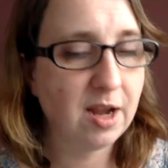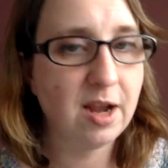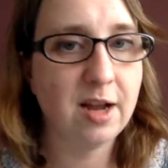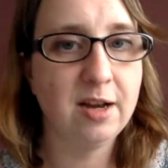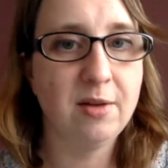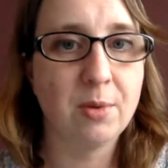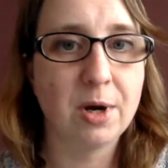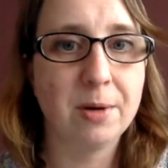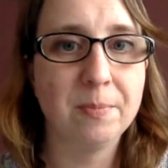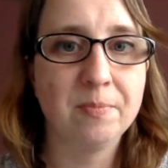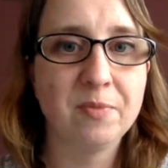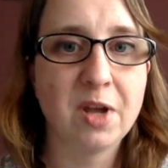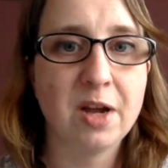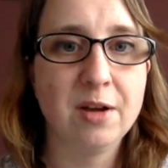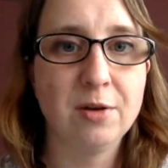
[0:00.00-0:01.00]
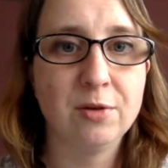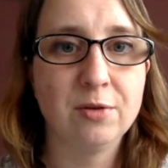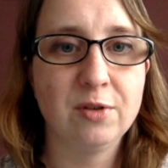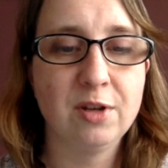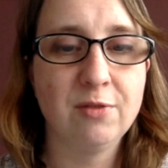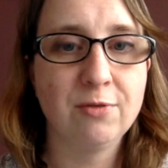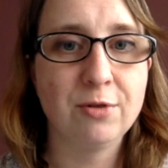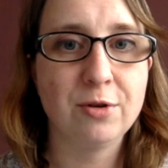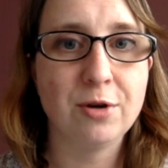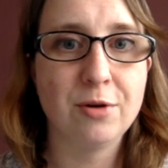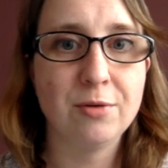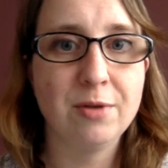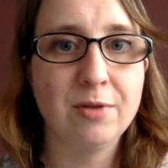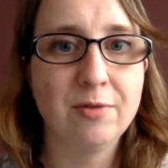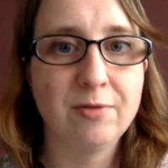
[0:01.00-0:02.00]
anywhere. I don't even
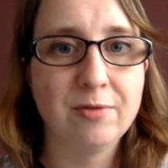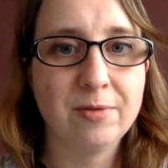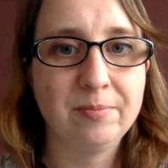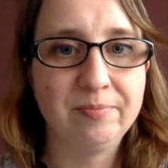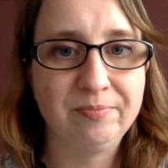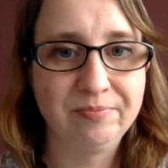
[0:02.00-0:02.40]
know if